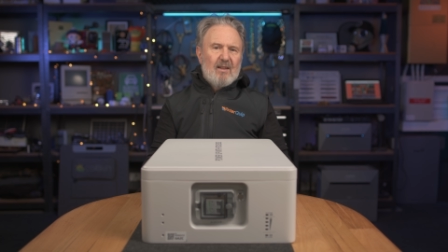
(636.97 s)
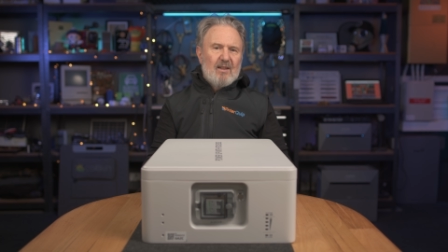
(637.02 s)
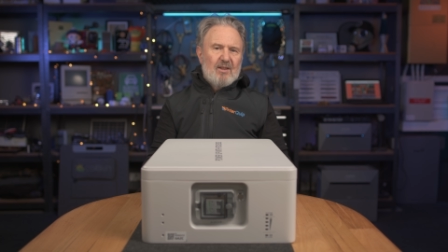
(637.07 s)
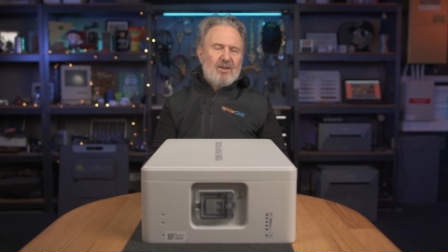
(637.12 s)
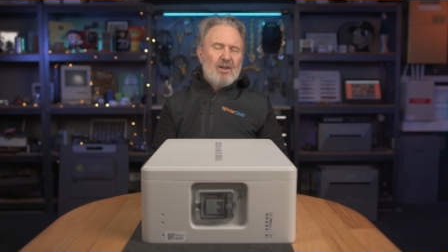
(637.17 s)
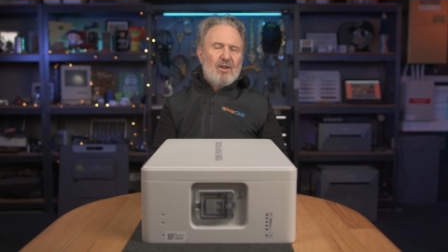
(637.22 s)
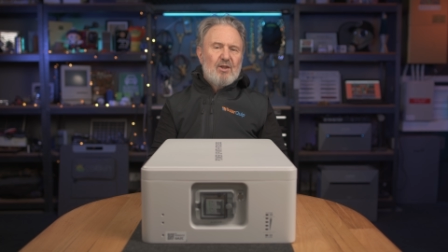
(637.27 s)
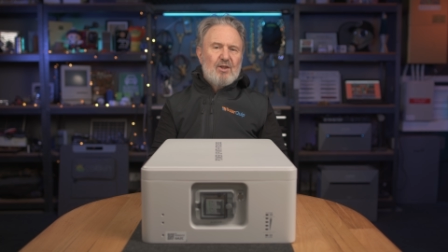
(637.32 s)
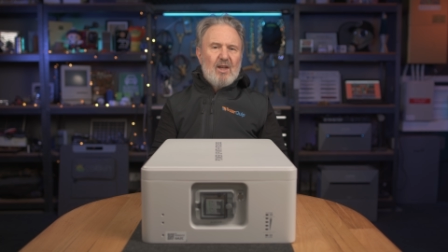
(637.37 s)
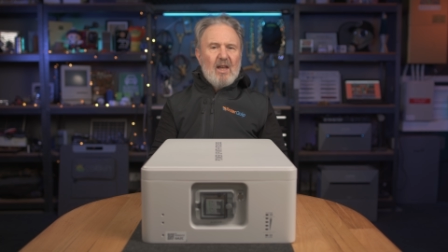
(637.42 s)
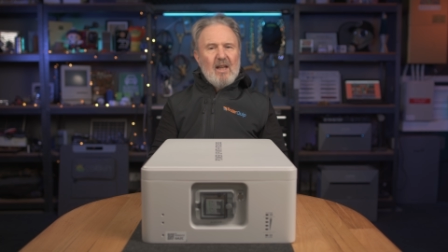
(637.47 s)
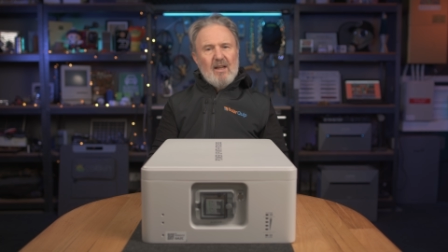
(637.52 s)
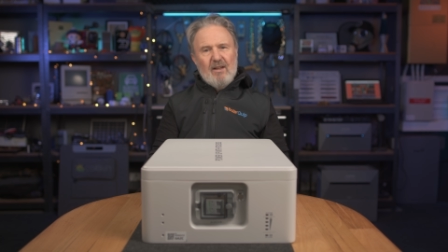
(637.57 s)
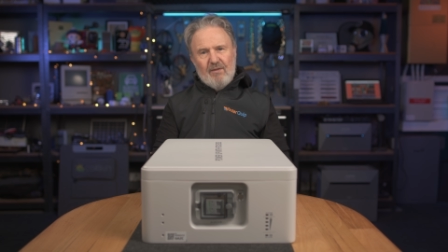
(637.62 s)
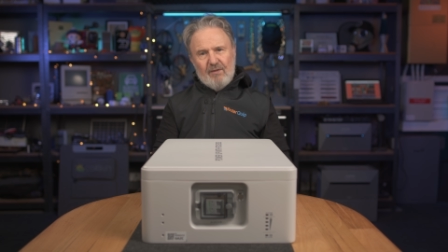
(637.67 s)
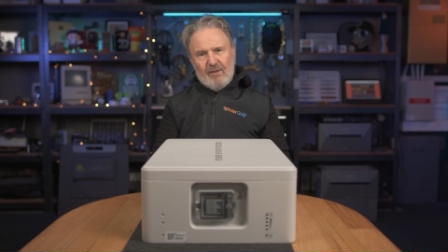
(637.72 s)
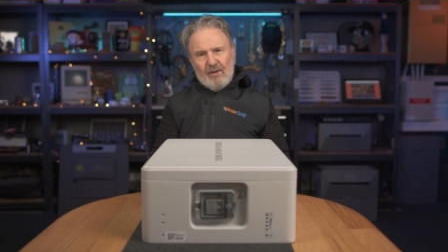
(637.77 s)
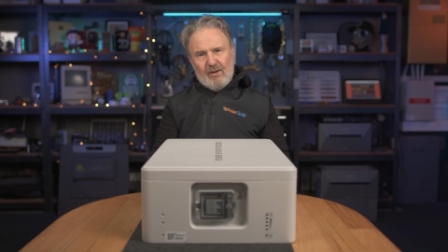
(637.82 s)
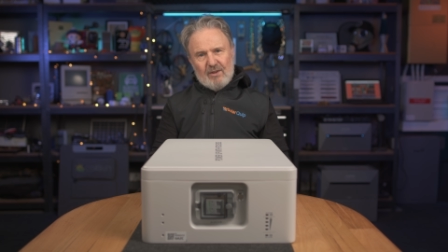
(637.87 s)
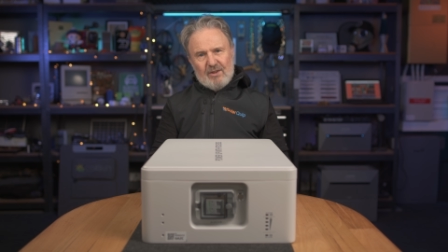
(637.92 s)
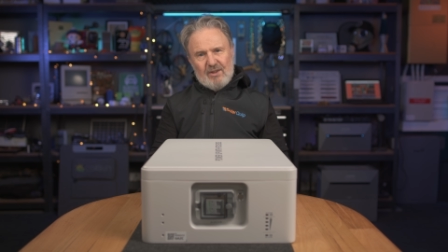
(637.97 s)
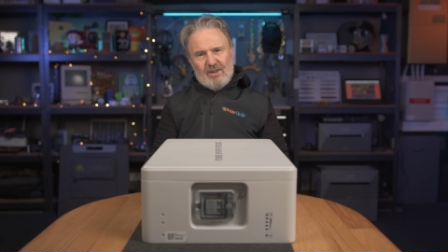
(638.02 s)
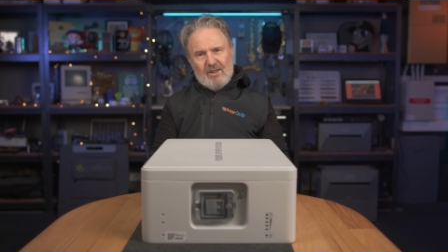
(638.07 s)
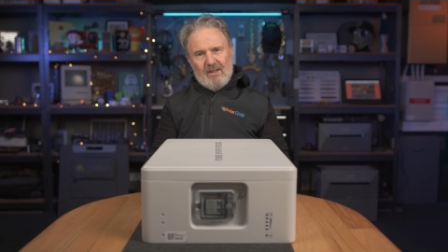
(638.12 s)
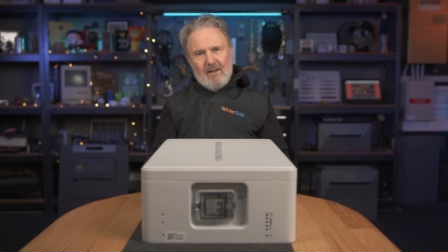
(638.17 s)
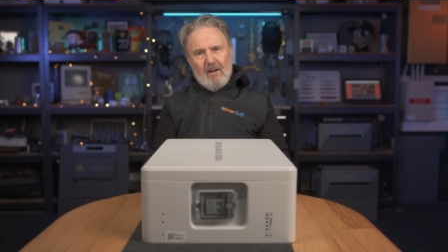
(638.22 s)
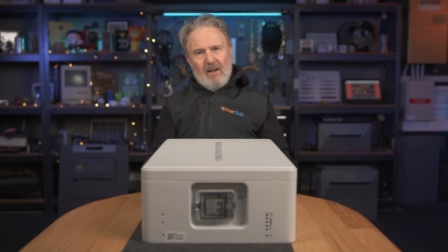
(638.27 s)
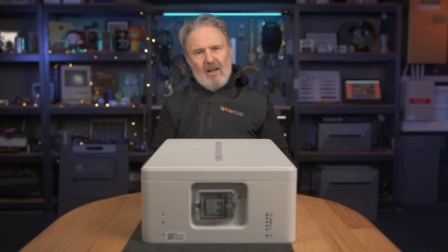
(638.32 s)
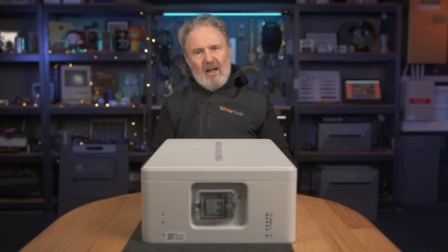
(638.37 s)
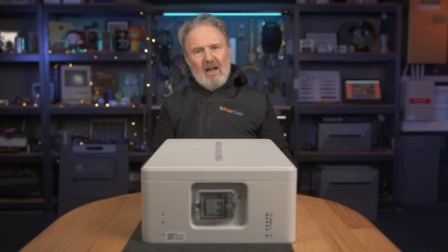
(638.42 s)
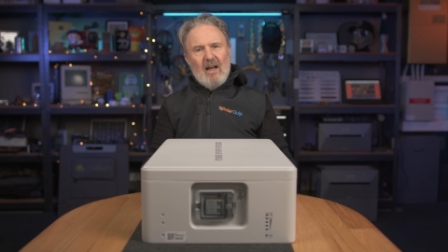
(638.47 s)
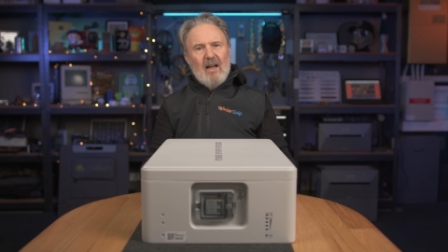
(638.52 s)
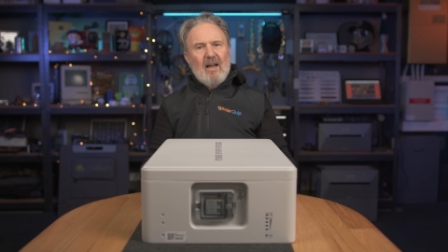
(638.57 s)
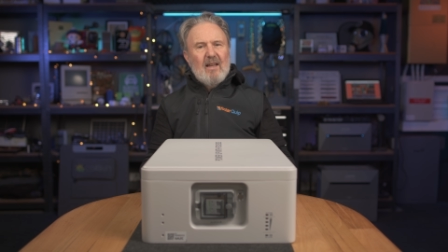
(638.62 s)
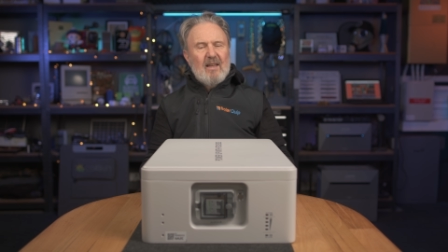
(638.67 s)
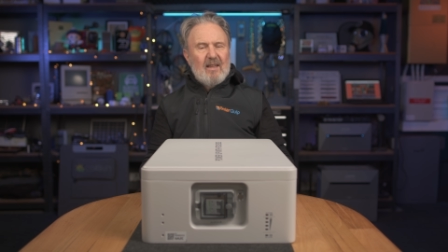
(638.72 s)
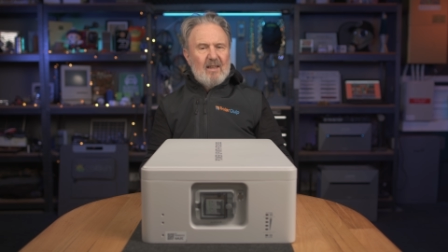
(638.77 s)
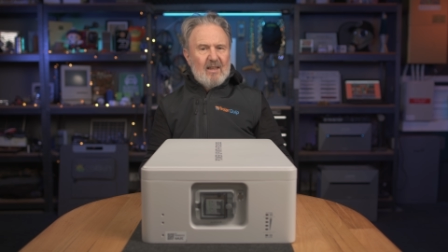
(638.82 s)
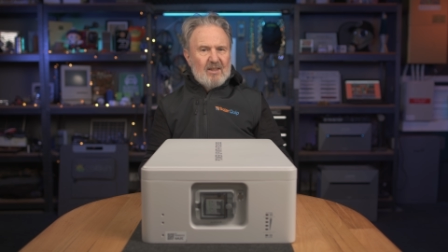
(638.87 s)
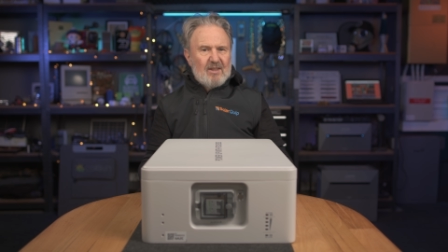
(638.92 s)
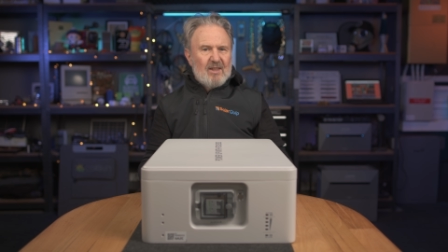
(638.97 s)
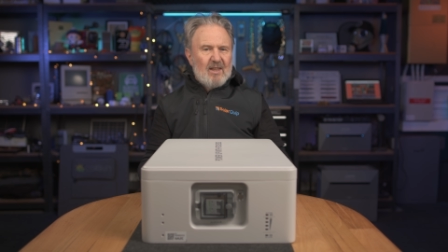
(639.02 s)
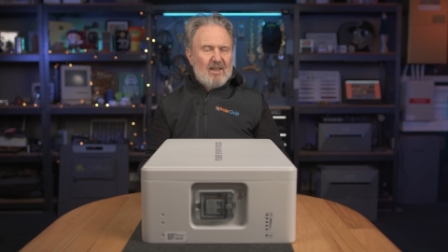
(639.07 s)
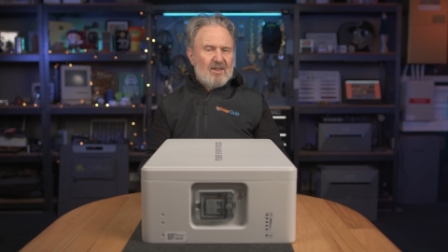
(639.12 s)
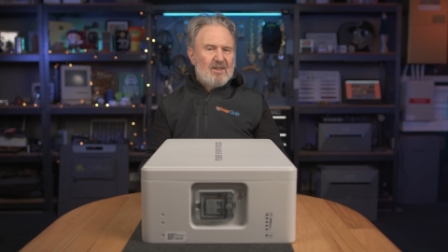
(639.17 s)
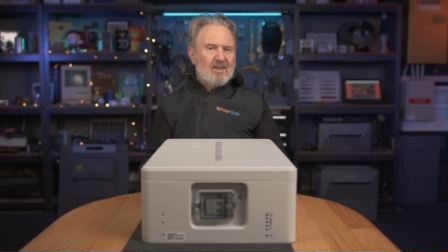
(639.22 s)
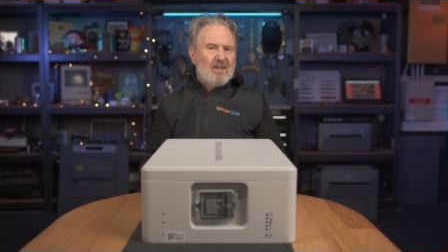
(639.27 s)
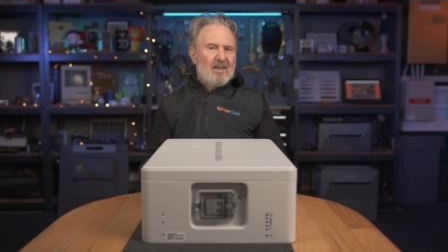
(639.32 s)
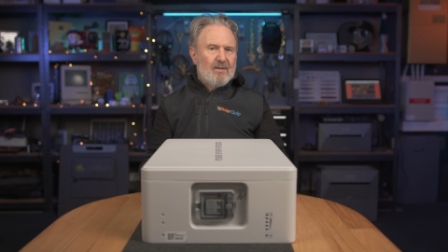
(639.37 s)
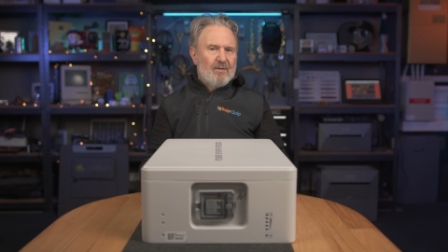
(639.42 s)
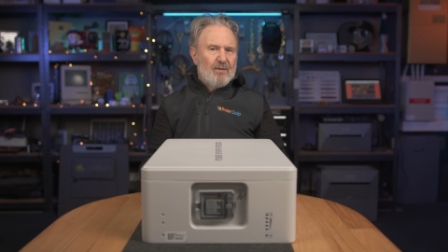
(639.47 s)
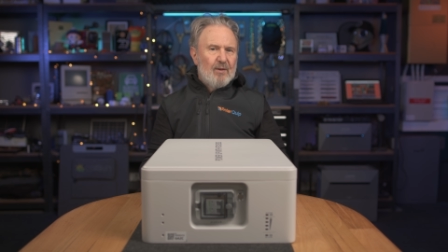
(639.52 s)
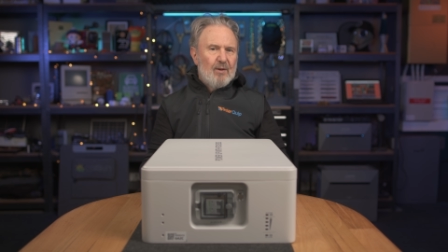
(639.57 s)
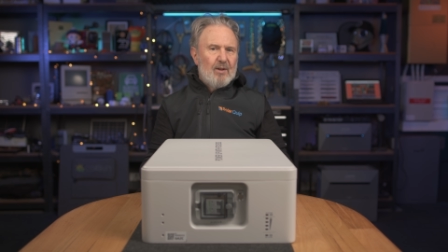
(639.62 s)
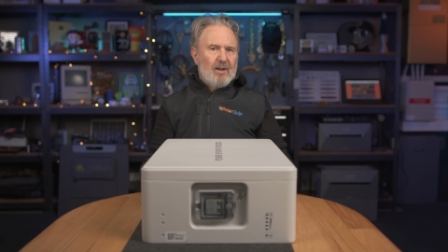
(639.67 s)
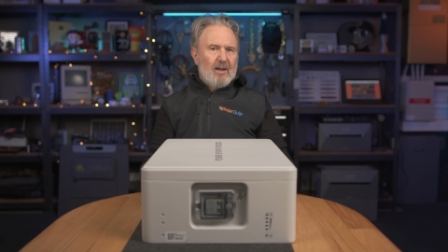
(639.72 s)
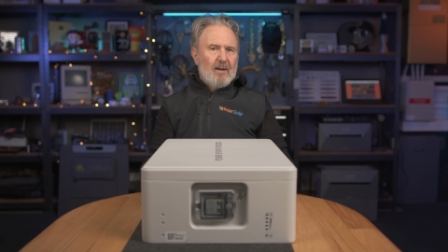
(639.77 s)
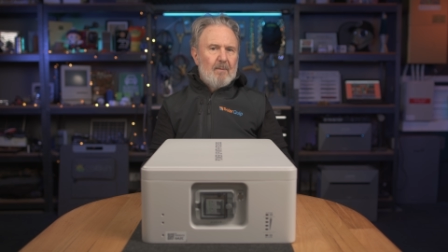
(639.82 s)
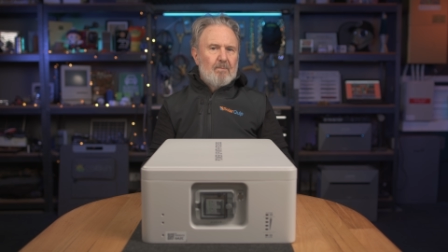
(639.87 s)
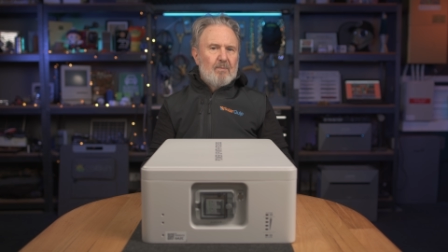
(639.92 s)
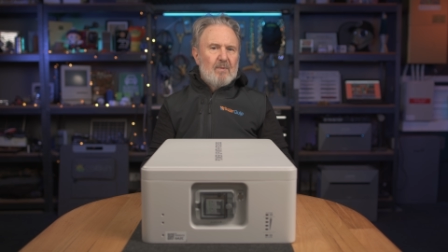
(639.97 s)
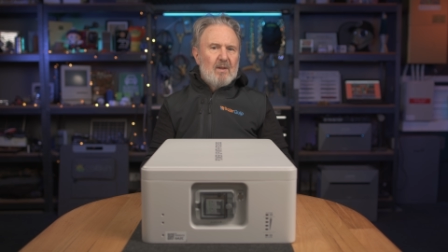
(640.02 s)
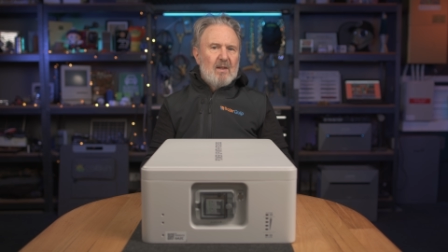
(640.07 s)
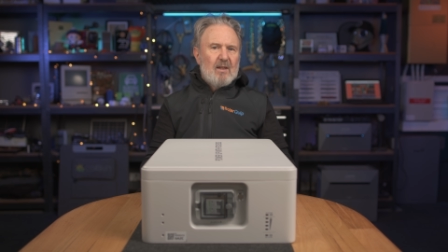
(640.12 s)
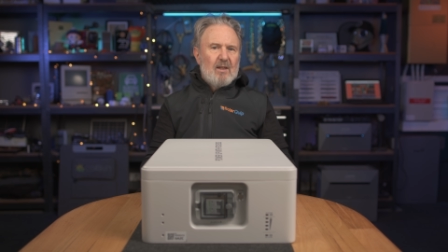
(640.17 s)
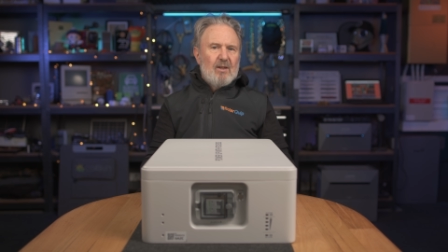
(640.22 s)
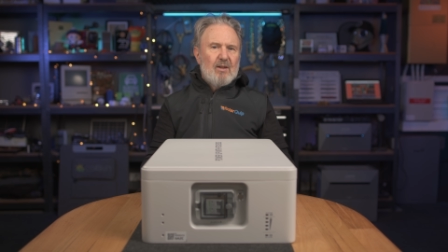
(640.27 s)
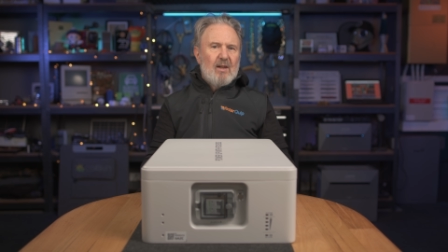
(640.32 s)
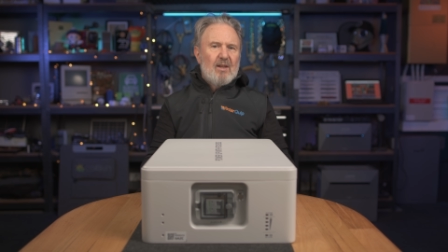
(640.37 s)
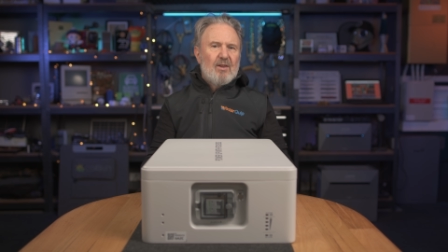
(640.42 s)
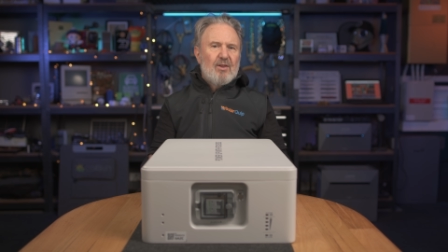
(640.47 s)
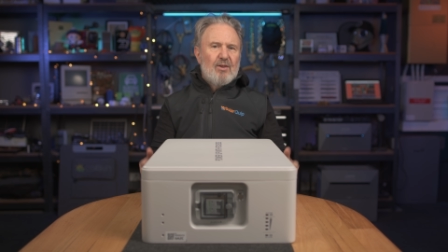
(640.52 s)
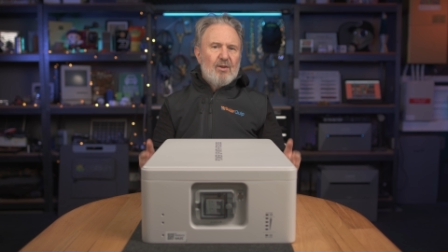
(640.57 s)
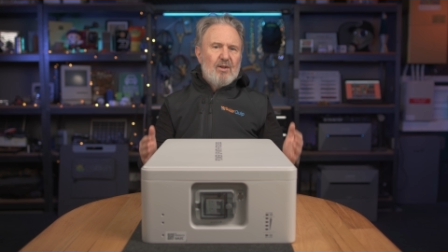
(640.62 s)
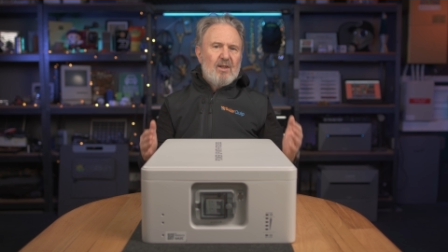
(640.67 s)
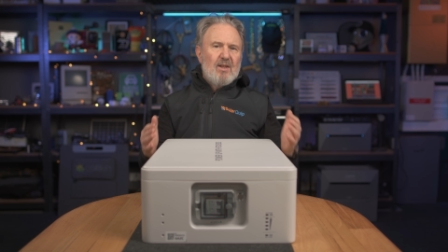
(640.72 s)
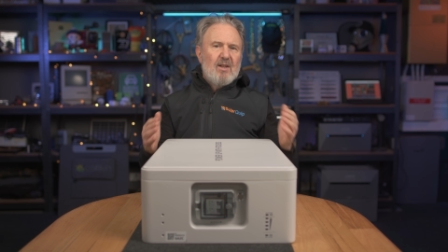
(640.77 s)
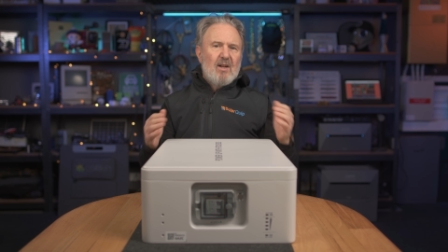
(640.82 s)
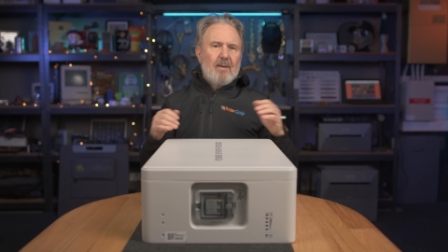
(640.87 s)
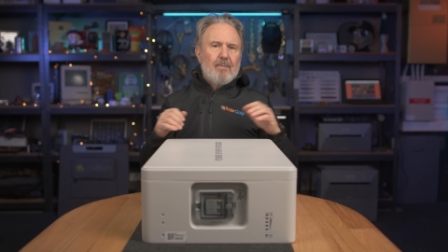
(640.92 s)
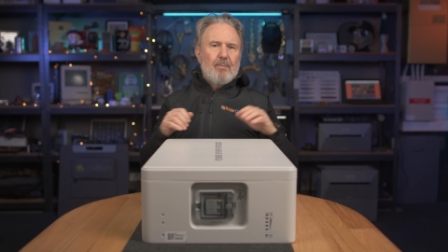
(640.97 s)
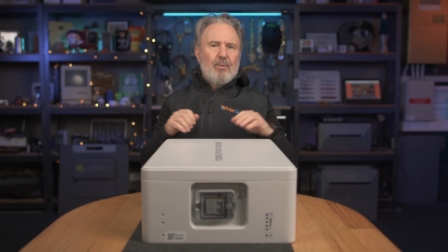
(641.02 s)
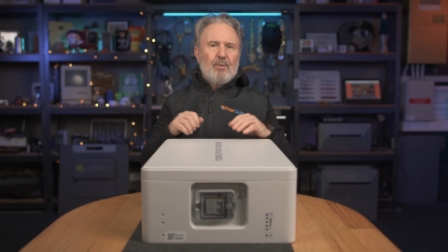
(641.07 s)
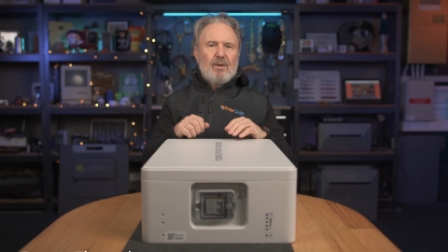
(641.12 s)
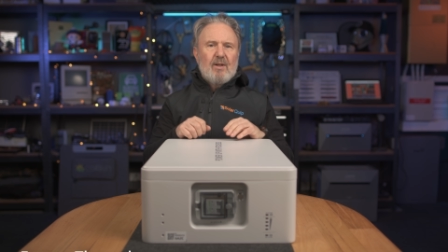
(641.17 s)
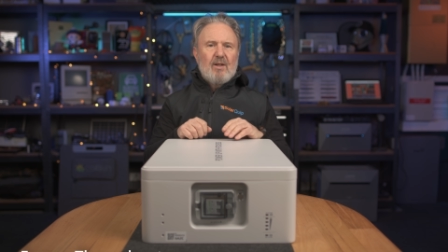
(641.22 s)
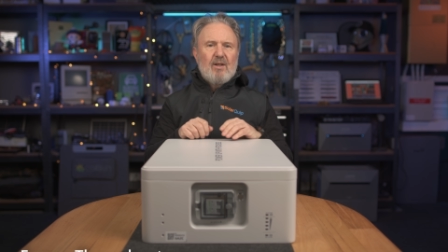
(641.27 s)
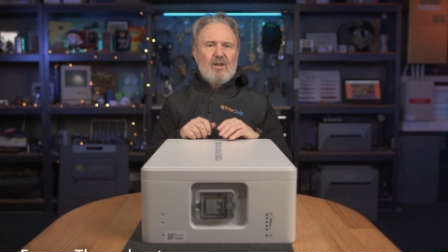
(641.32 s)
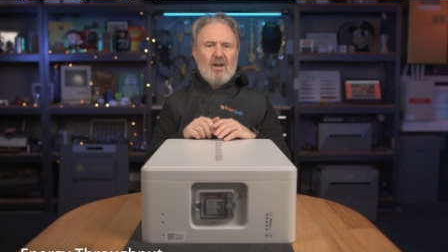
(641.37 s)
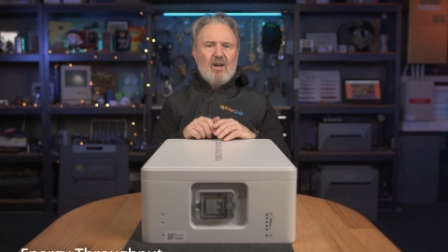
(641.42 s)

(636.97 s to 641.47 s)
associated Fox uh, ESS inverter, you get 39.92